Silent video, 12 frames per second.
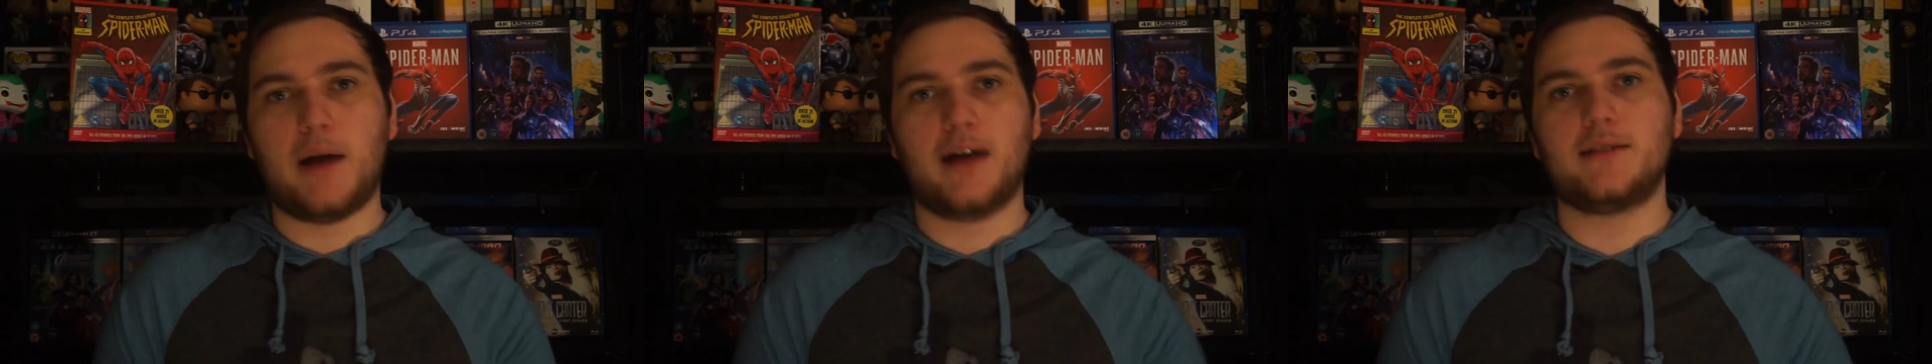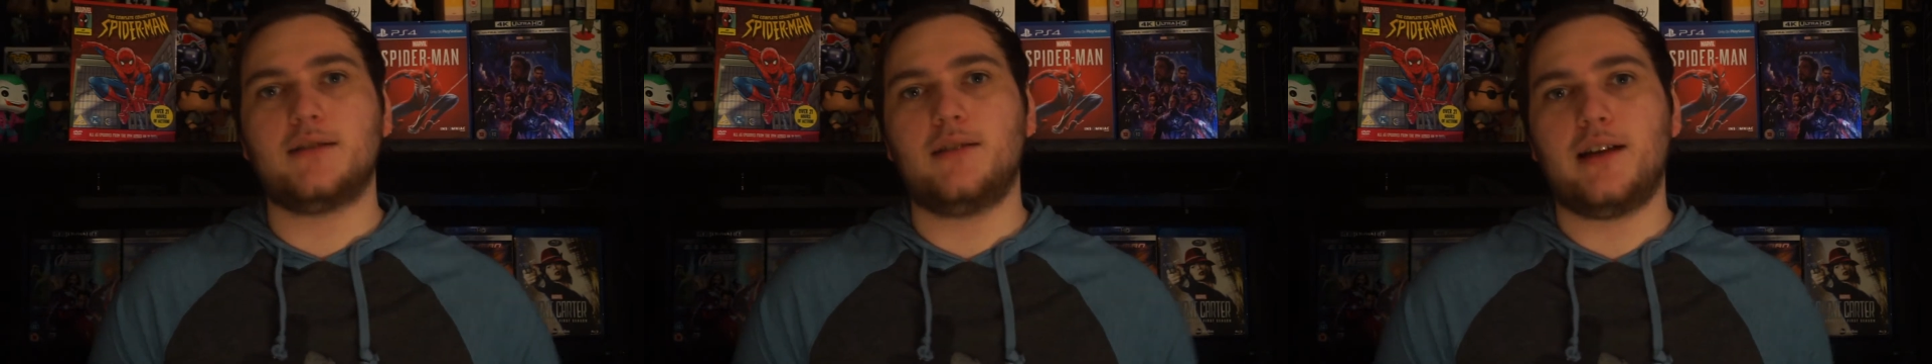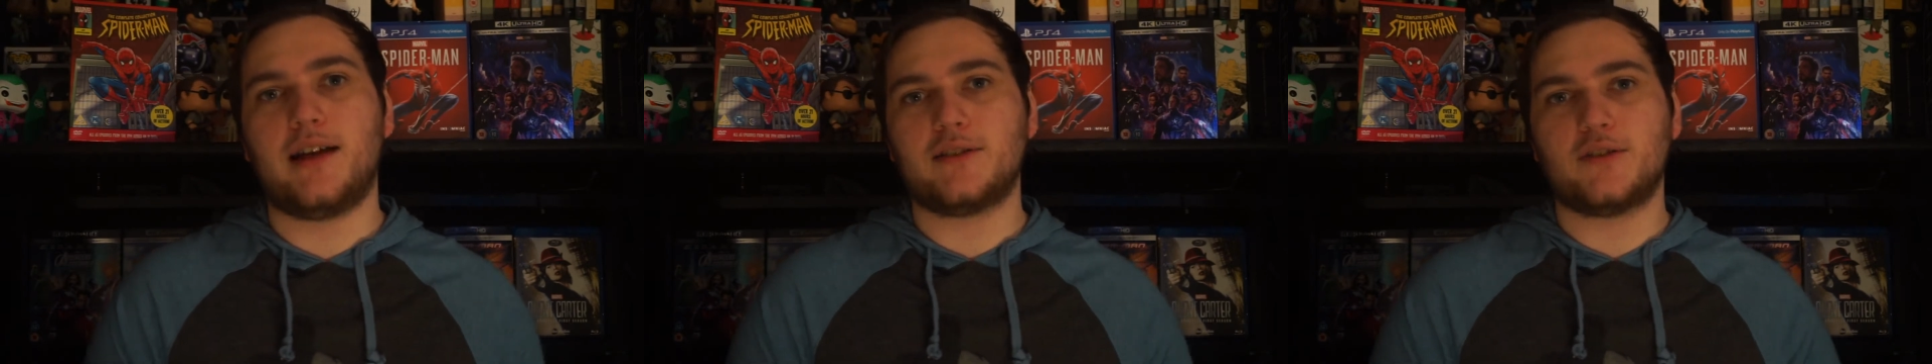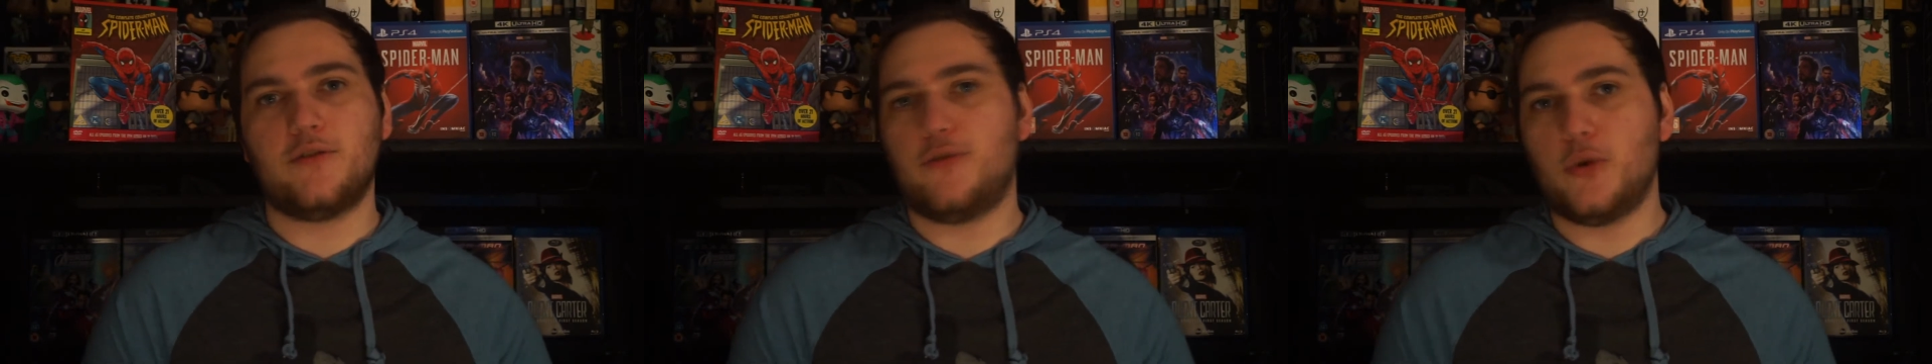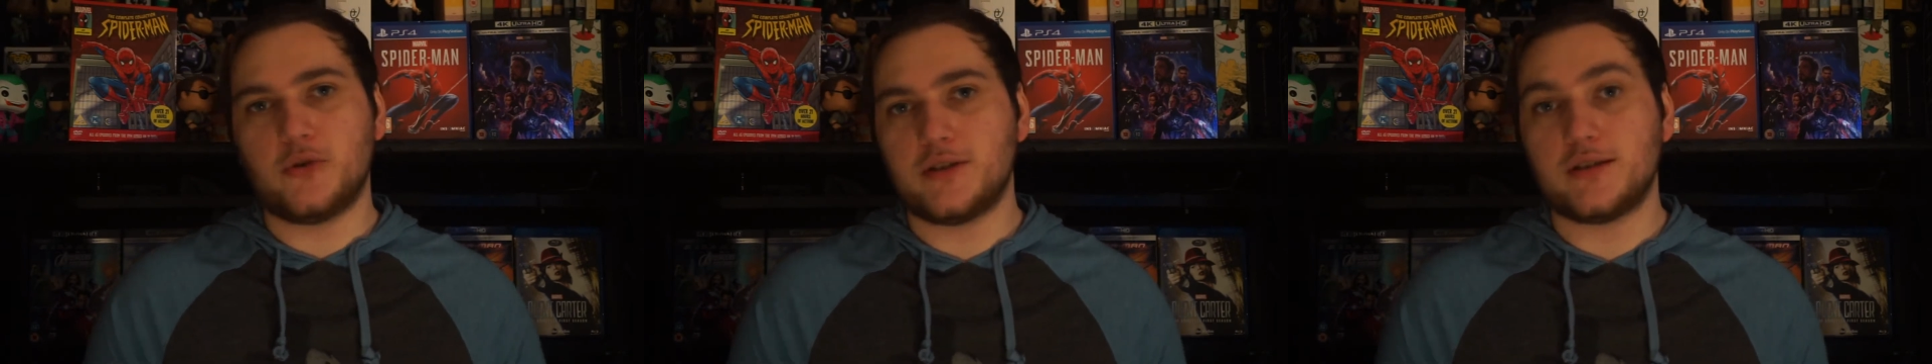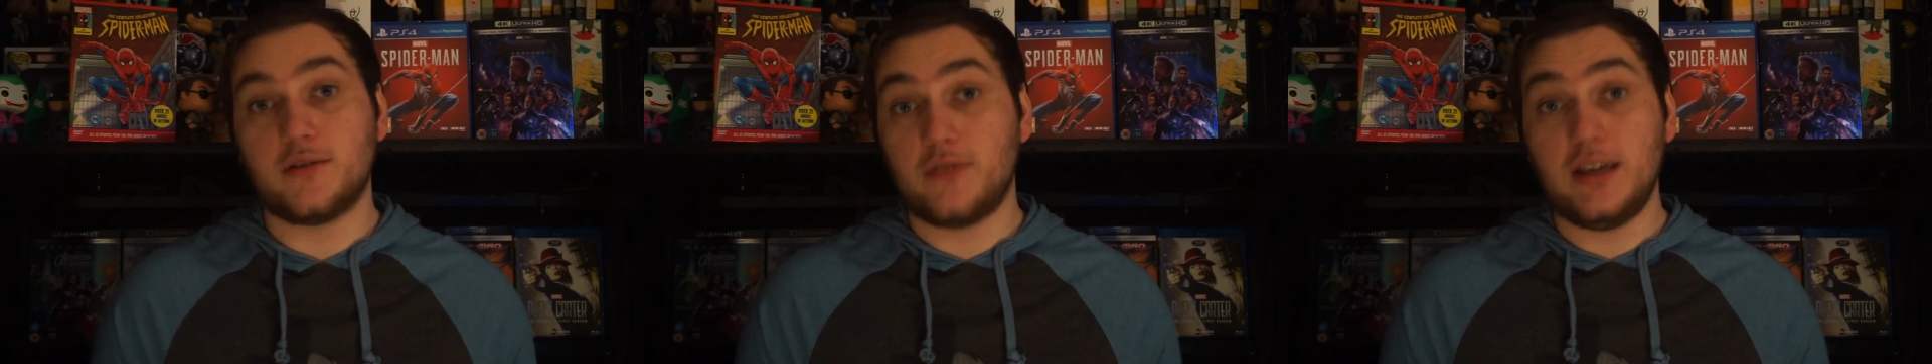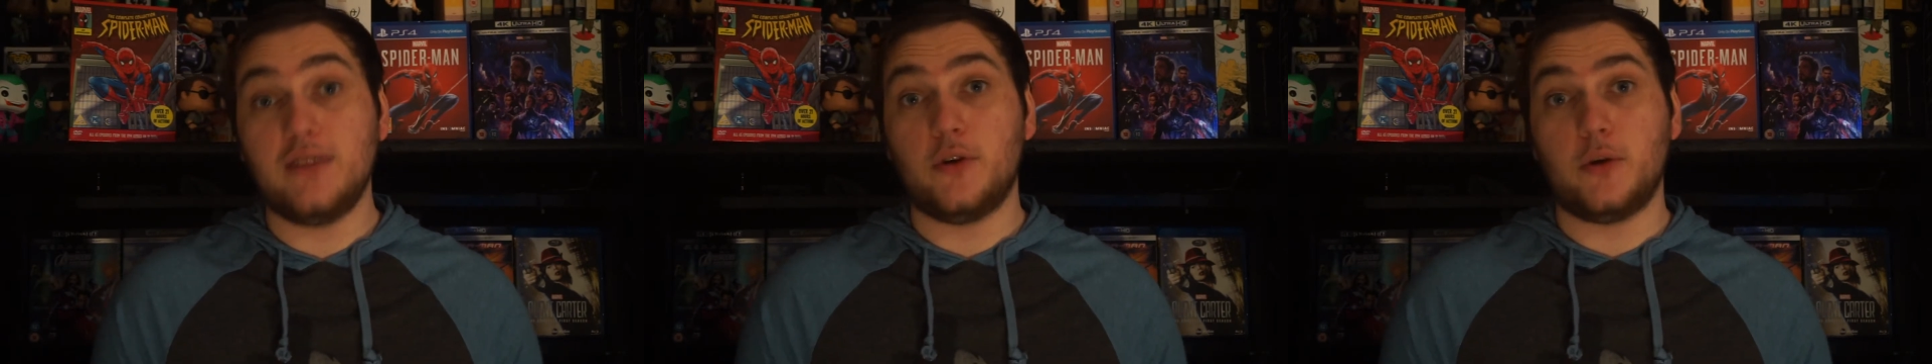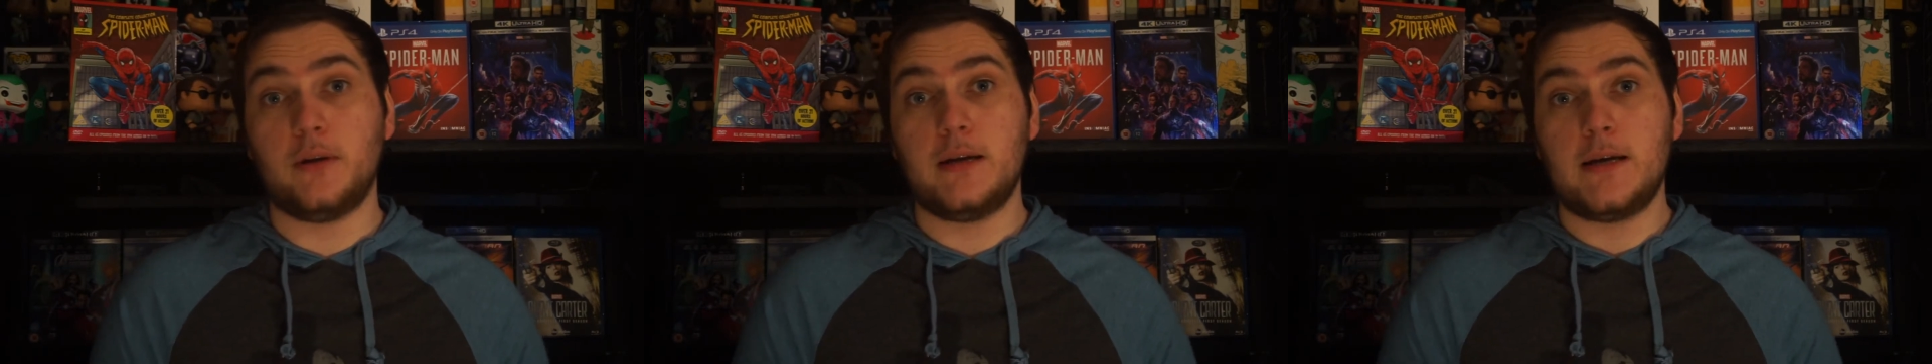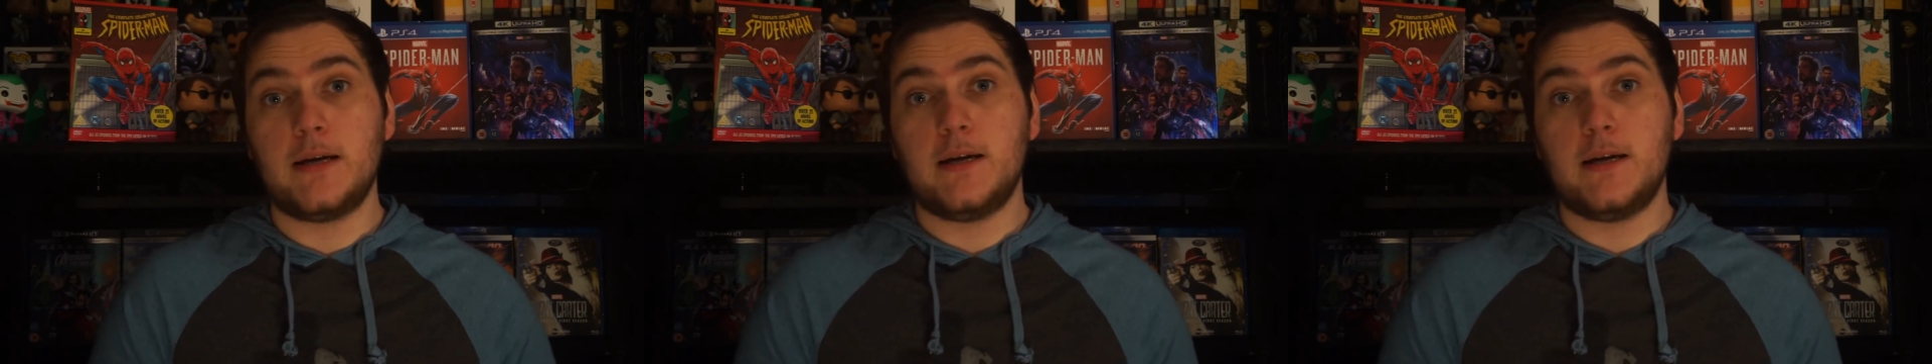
battle against the forces of evil.